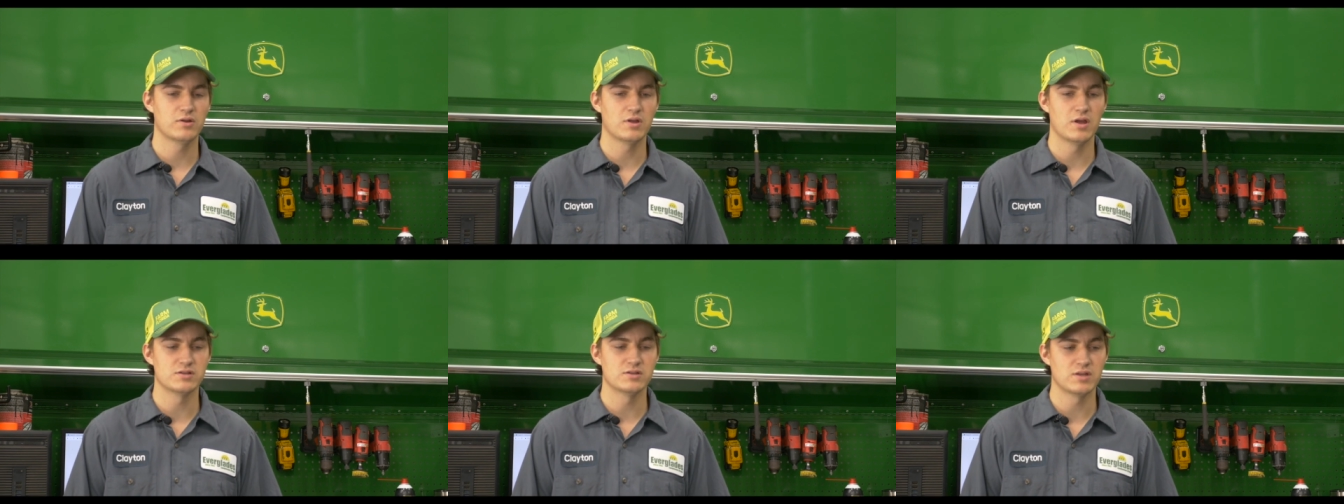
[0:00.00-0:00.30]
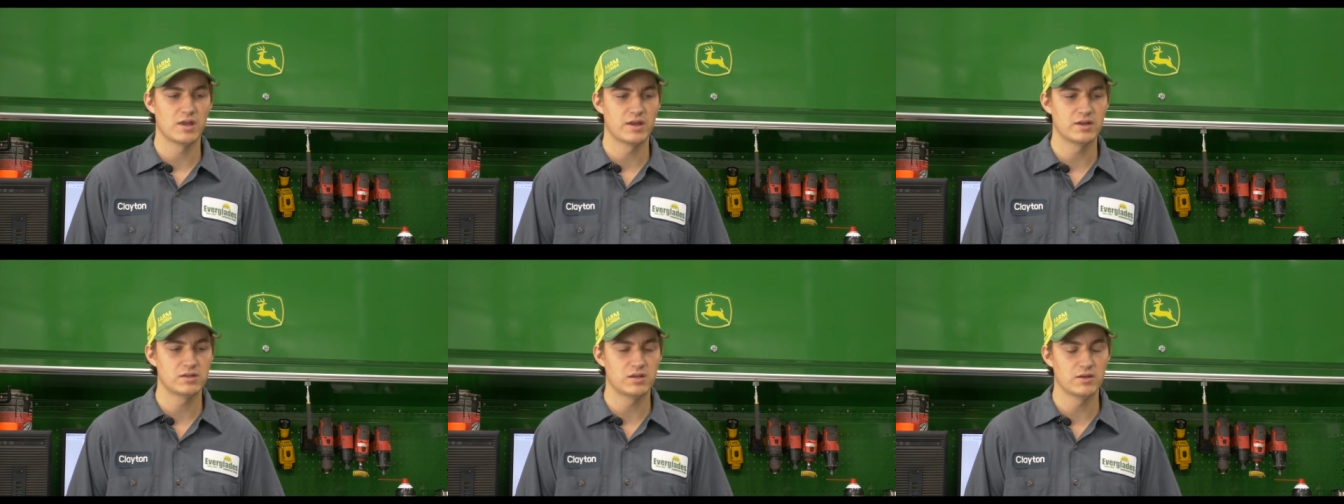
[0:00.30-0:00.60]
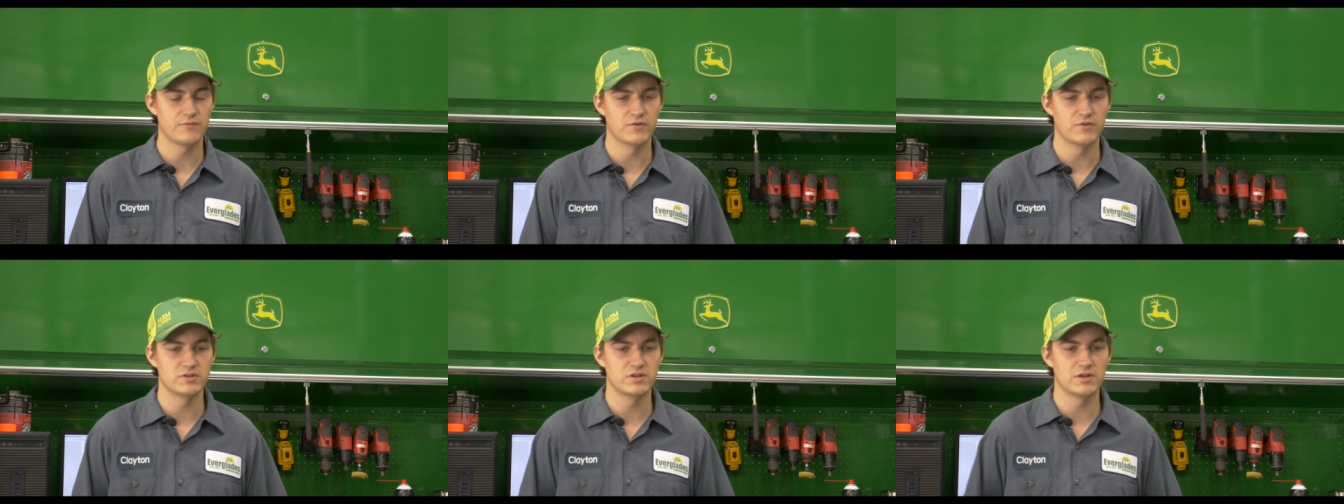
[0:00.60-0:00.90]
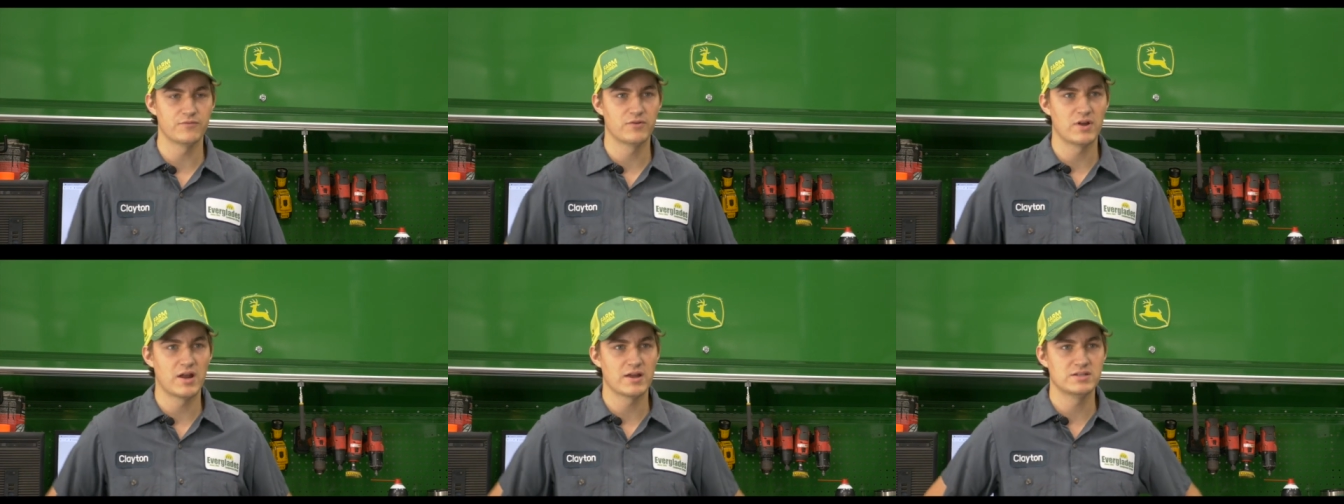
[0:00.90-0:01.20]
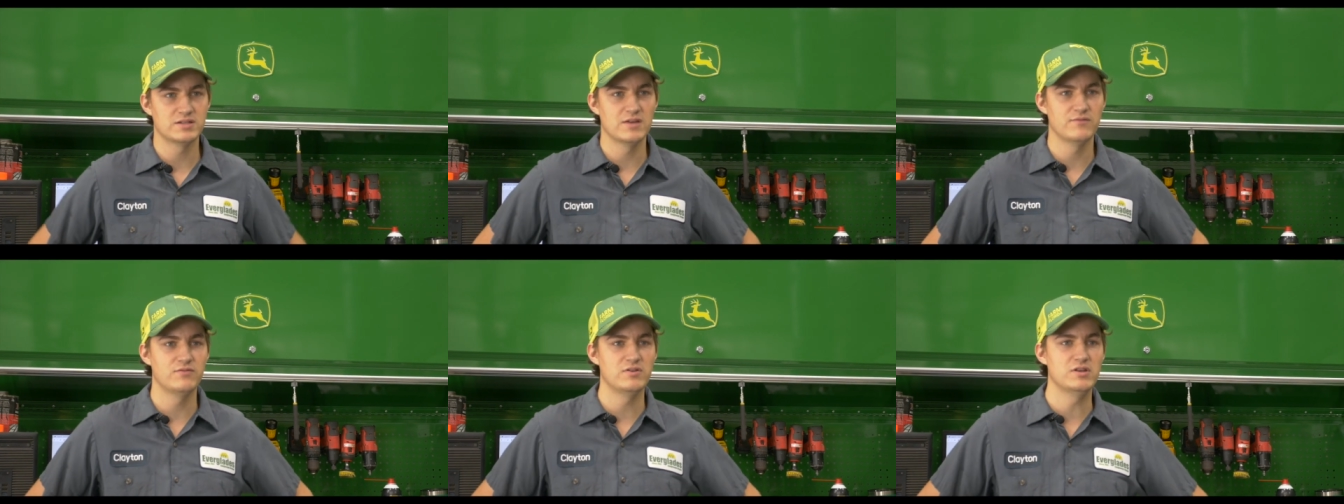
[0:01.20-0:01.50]
because like different
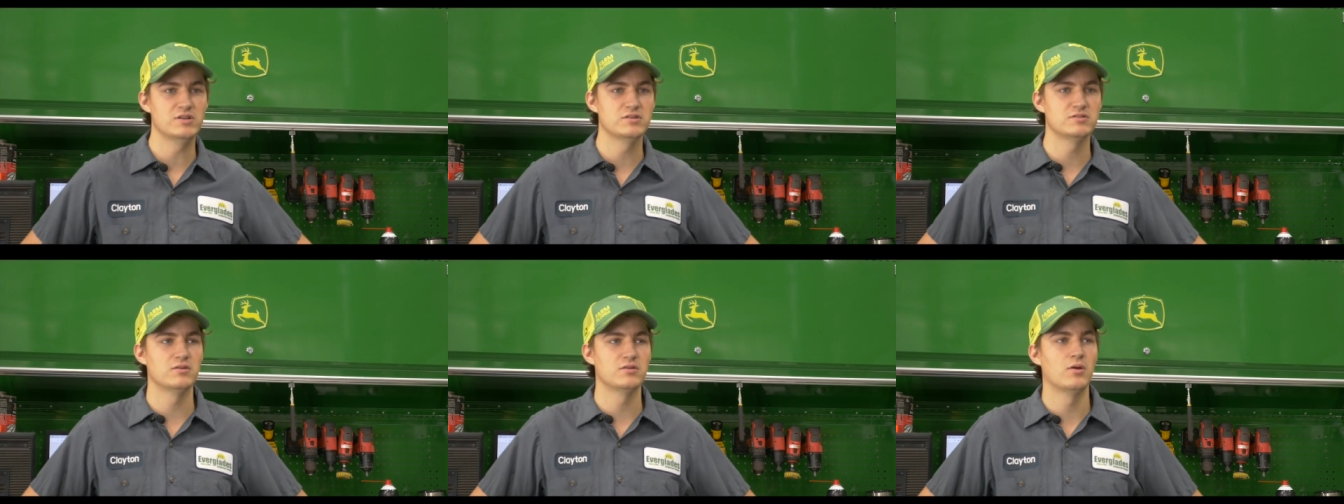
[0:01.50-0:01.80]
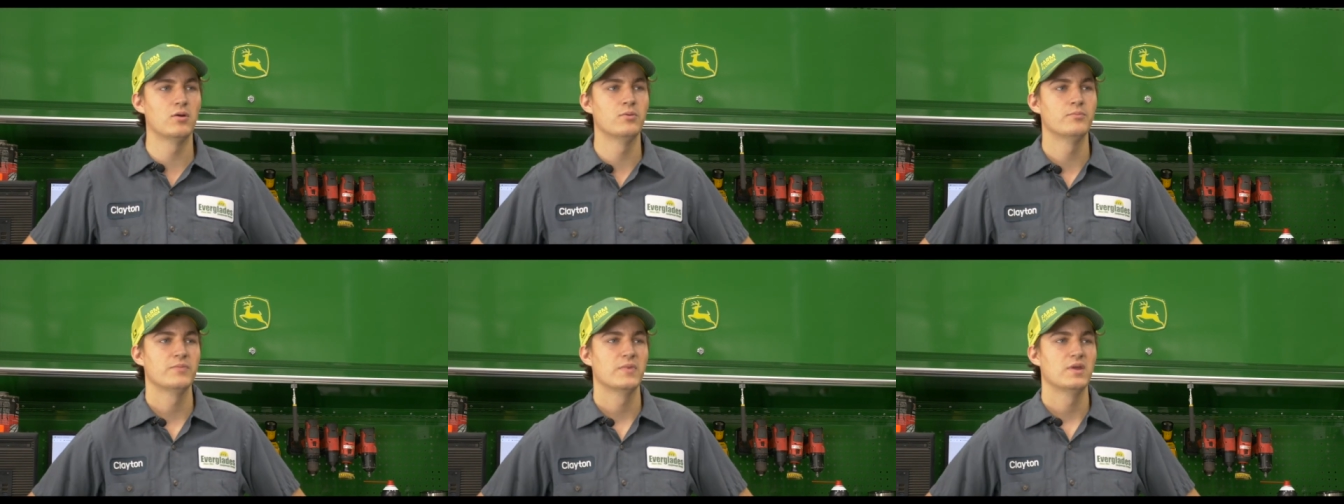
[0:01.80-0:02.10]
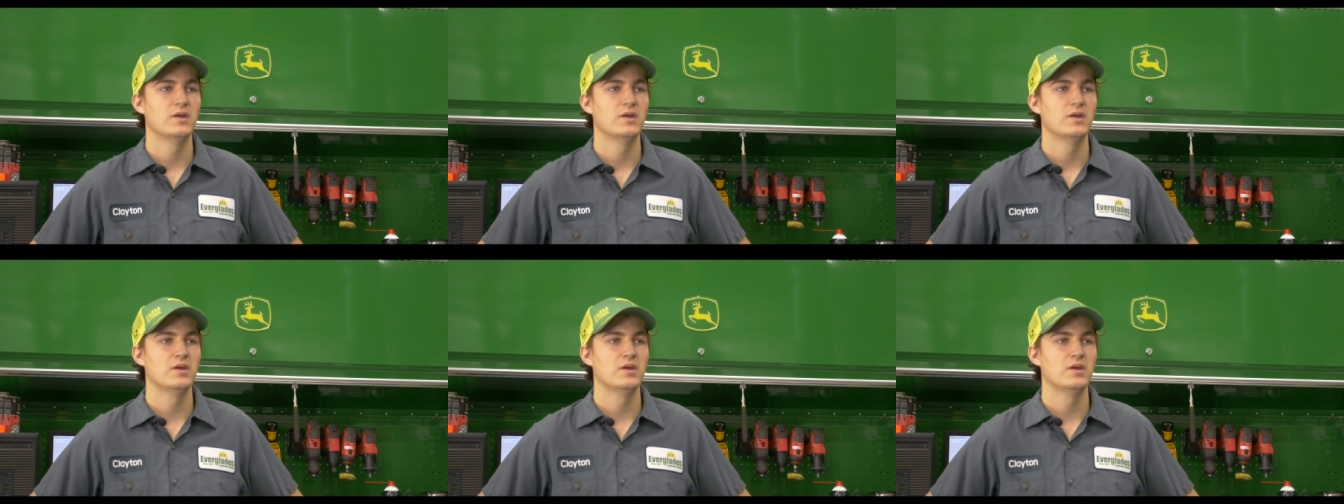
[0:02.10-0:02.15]
activities, you know,